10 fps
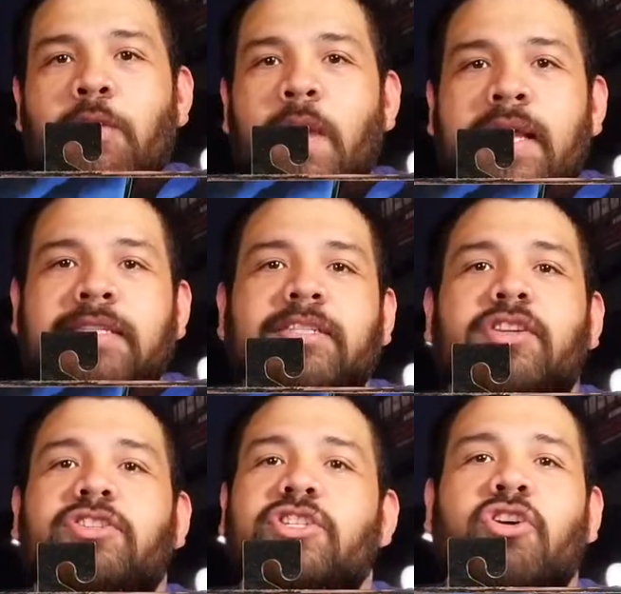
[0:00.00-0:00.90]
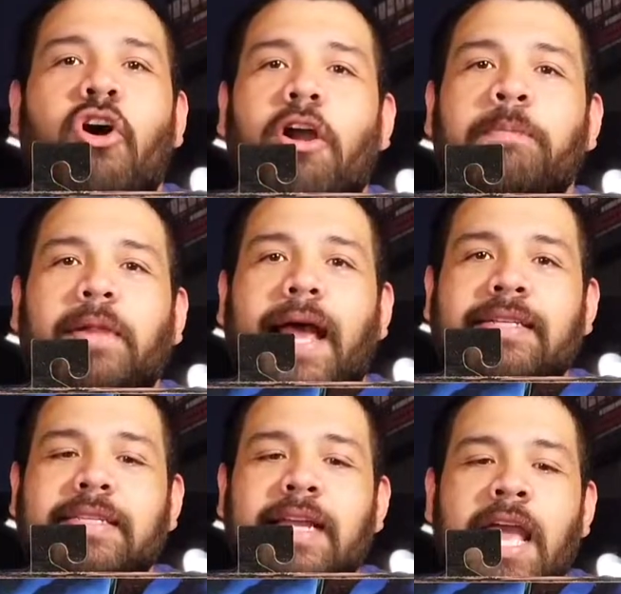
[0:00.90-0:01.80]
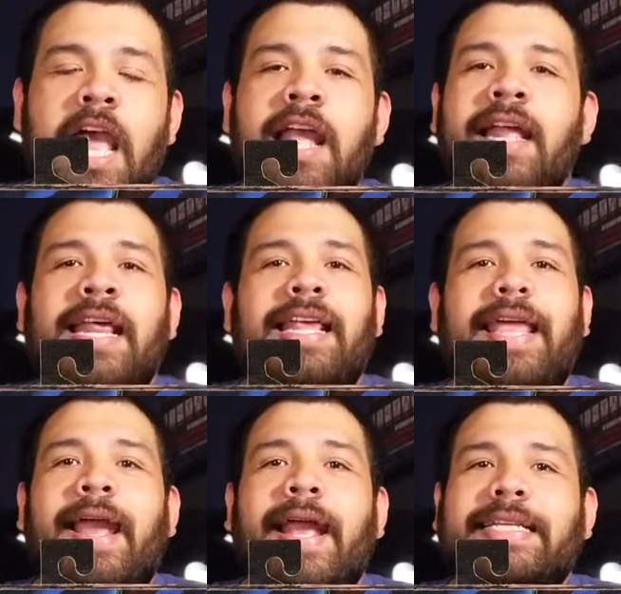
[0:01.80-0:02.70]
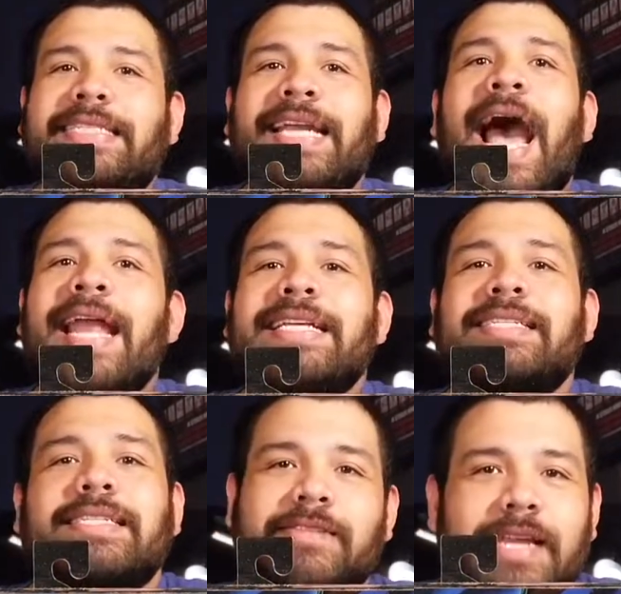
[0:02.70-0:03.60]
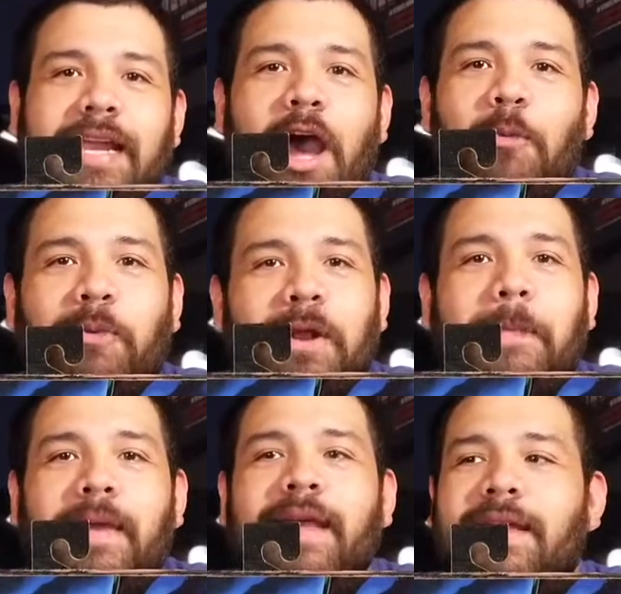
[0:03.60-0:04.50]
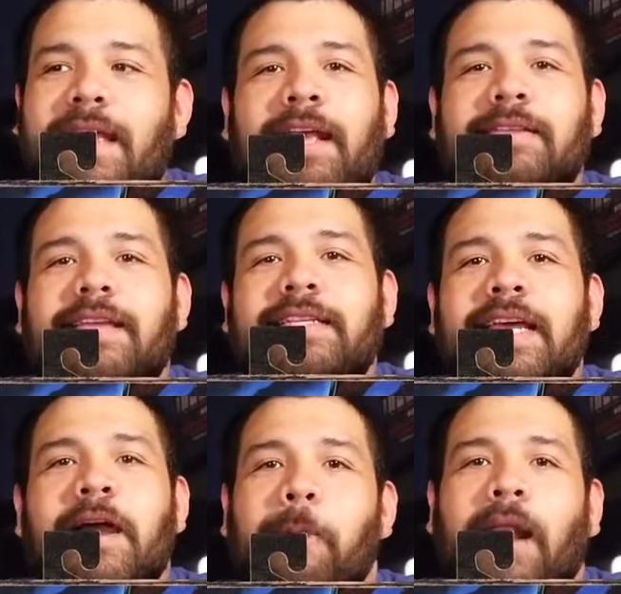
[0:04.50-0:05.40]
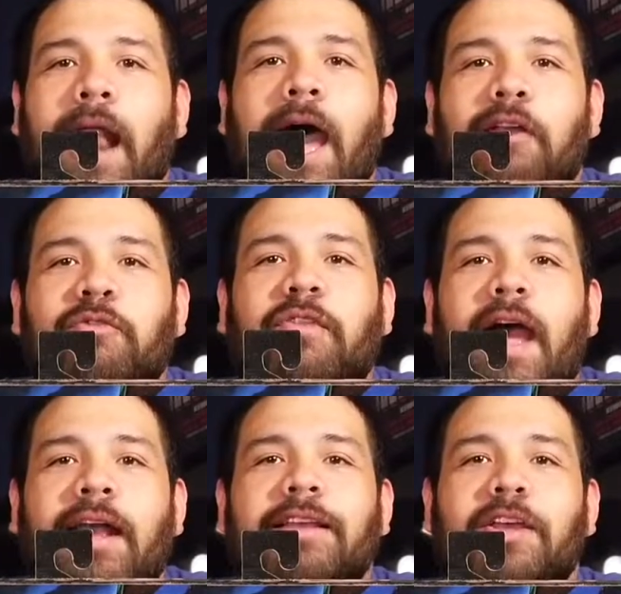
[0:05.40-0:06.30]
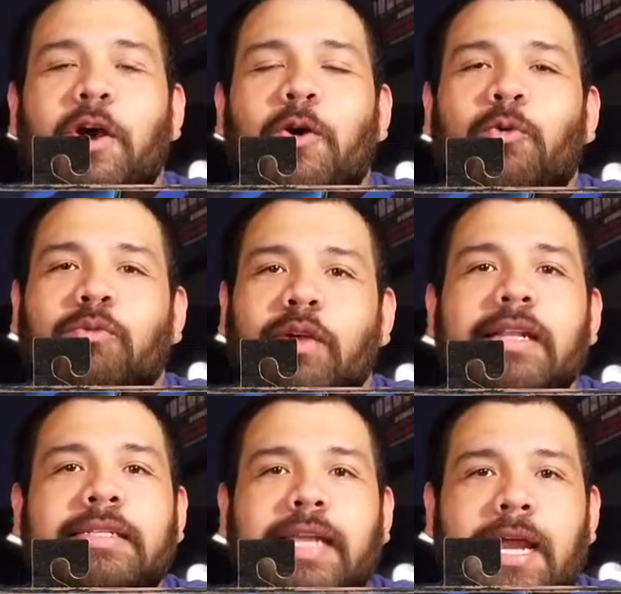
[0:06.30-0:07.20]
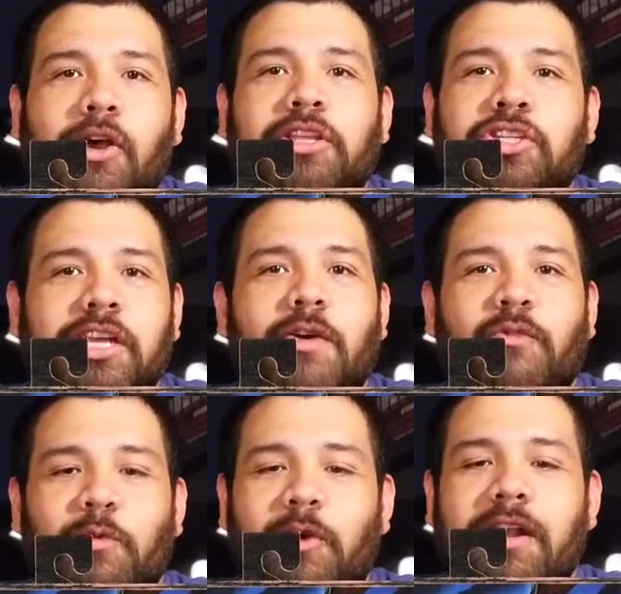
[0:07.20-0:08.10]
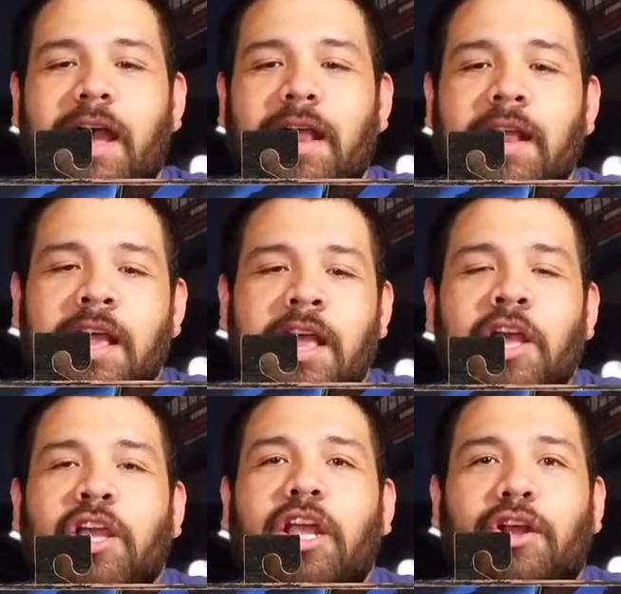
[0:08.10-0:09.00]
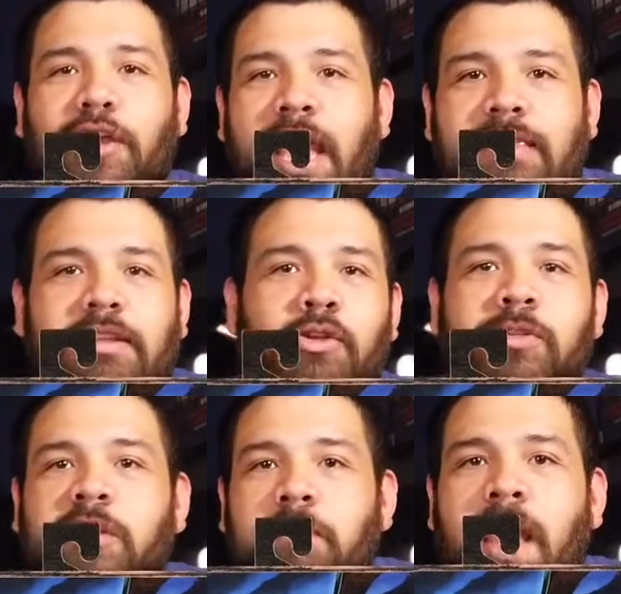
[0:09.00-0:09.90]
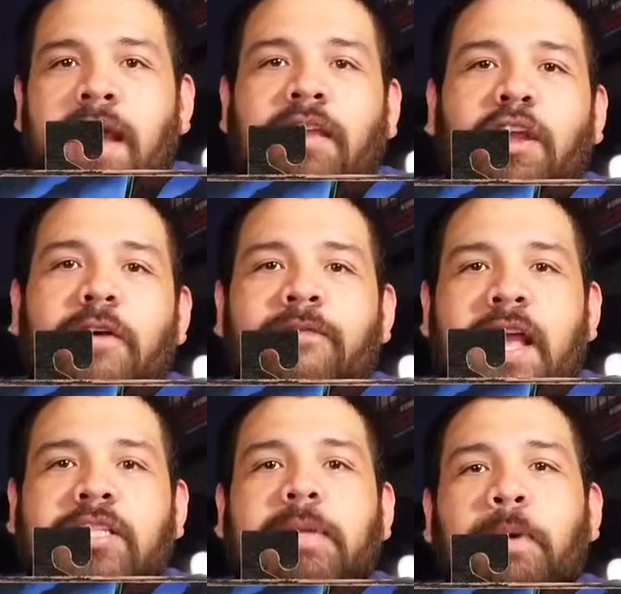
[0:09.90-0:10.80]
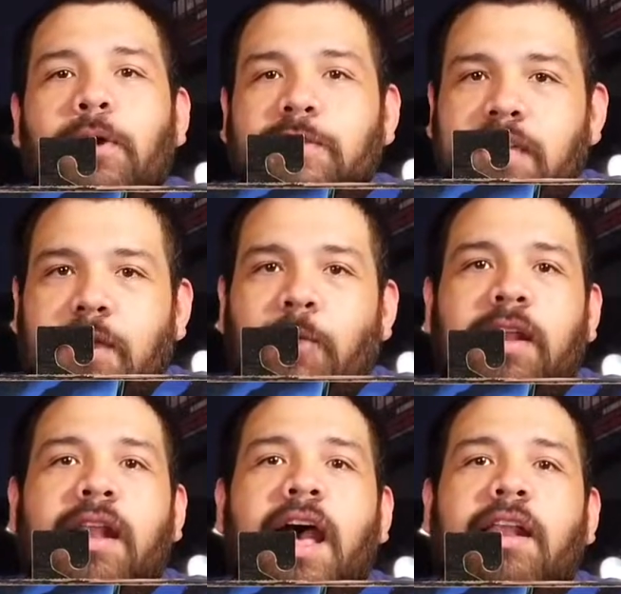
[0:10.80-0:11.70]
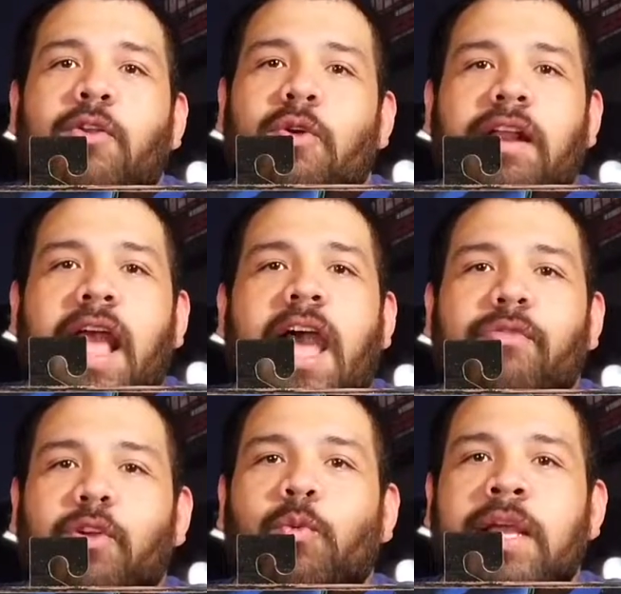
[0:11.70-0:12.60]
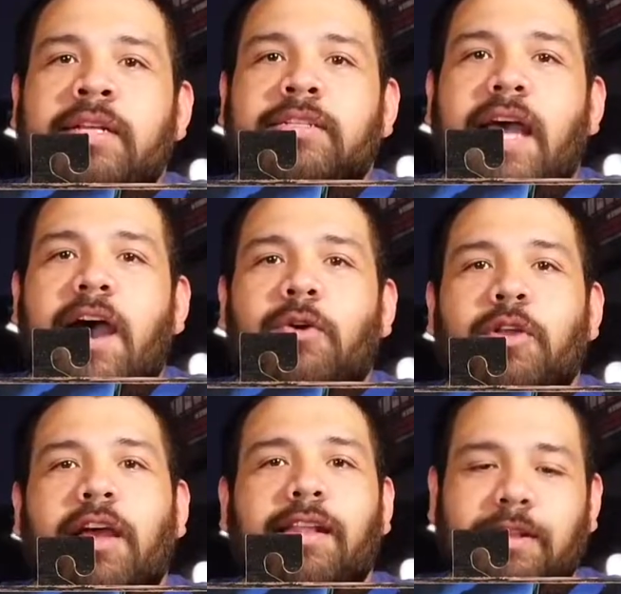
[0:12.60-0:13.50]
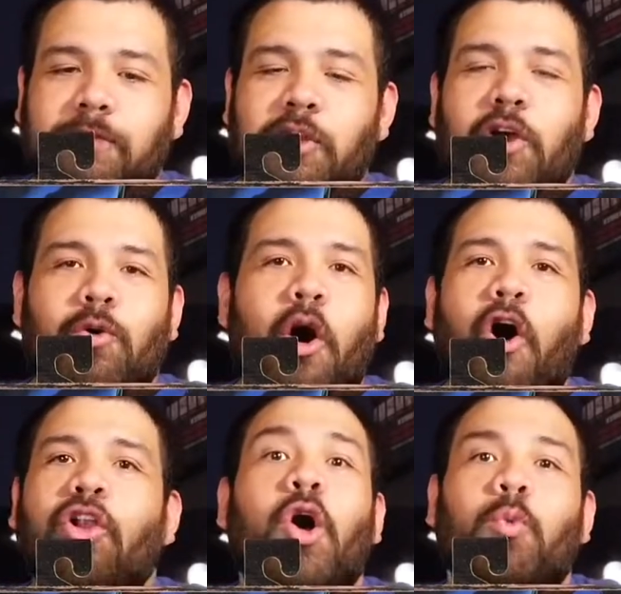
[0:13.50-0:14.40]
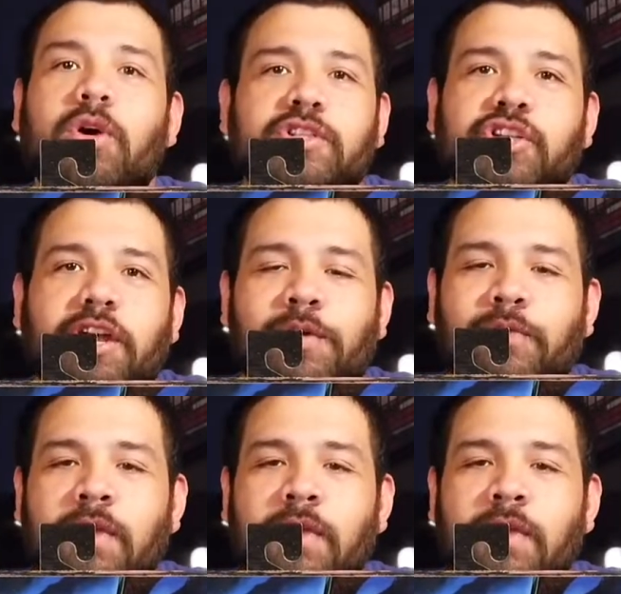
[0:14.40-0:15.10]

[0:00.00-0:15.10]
way, since they're just hard plastic, they just kind of stick out pretty big, and they take up a lot of, like, you know, real estate on the shelf and whatnot. You know, you have to do some, like, you know, fancy posing and whatnot in order to have their wings out and, you know, all on one shelf.